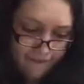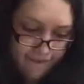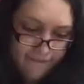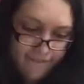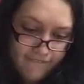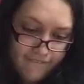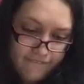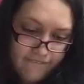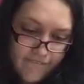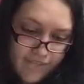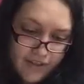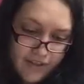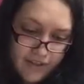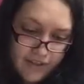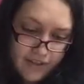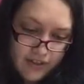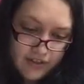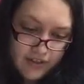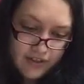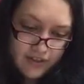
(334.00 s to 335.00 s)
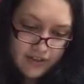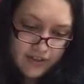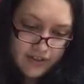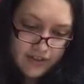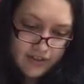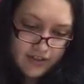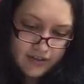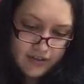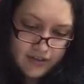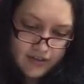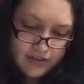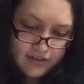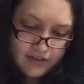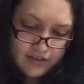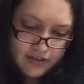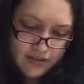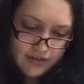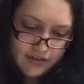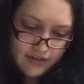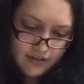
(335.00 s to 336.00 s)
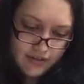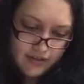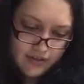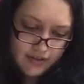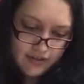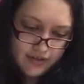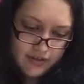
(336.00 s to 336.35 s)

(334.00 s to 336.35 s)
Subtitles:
Nobody speaks.